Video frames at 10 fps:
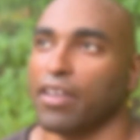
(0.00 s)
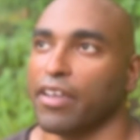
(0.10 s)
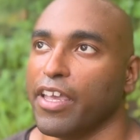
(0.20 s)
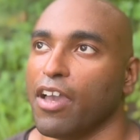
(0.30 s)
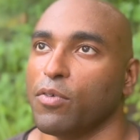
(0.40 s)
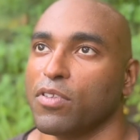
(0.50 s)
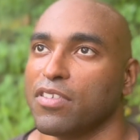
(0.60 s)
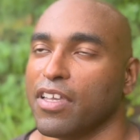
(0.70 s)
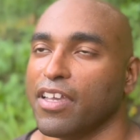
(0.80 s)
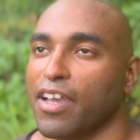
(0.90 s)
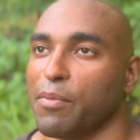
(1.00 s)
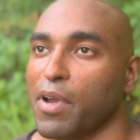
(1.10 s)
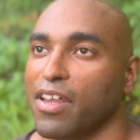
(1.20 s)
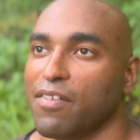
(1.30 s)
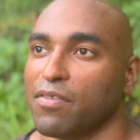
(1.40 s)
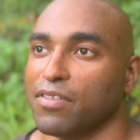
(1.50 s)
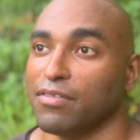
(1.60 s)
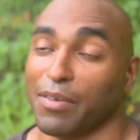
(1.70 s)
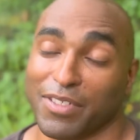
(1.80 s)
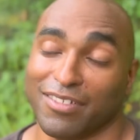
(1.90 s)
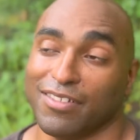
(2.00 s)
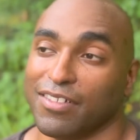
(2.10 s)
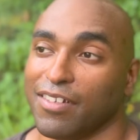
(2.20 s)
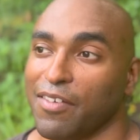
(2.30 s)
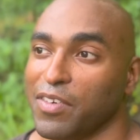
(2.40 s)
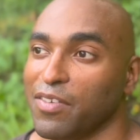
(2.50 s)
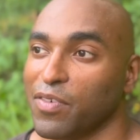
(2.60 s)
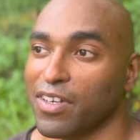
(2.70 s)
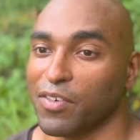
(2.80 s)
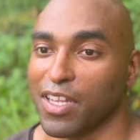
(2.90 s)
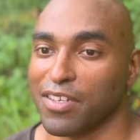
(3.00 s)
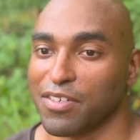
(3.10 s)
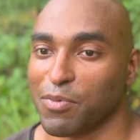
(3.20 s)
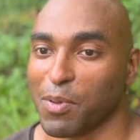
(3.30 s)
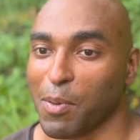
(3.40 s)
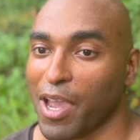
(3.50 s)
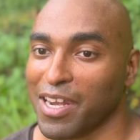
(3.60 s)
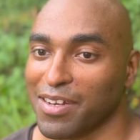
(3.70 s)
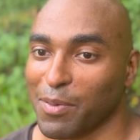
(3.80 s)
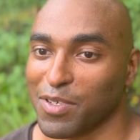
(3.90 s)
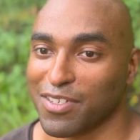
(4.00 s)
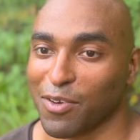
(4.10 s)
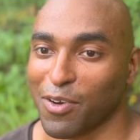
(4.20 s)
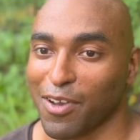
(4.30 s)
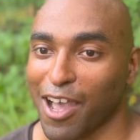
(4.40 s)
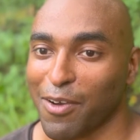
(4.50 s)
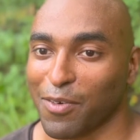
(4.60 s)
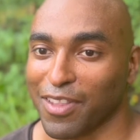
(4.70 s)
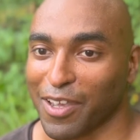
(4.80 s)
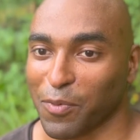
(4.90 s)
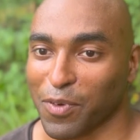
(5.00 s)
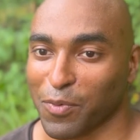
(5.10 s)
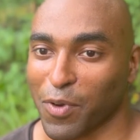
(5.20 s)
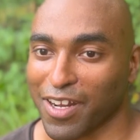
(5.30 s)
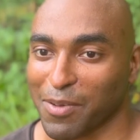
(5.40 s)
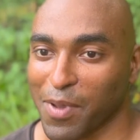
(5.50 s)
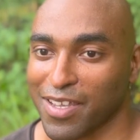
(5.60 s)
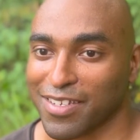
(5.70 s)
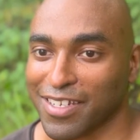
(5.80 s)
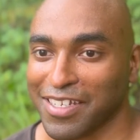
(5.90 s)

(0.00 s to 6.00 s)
Yeah, I would say I might have have a different relationship in my mind. I just don't know how, like in what capacity.